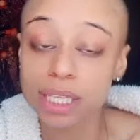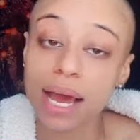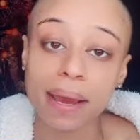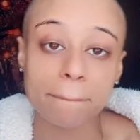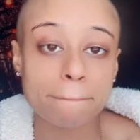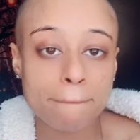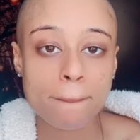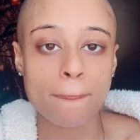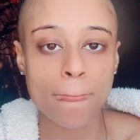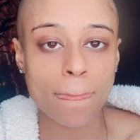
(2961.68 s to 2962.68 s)
up our time.
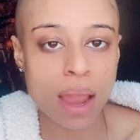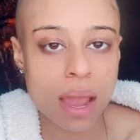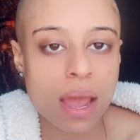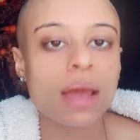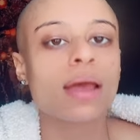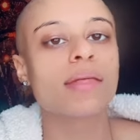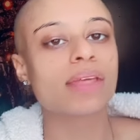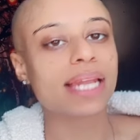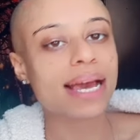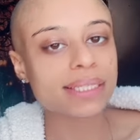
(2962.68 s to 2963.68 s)

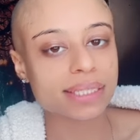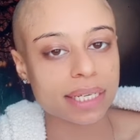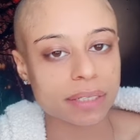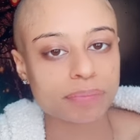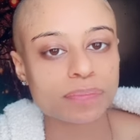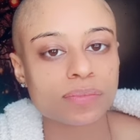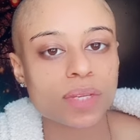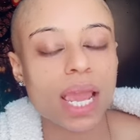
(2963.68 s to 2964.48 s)
The last thing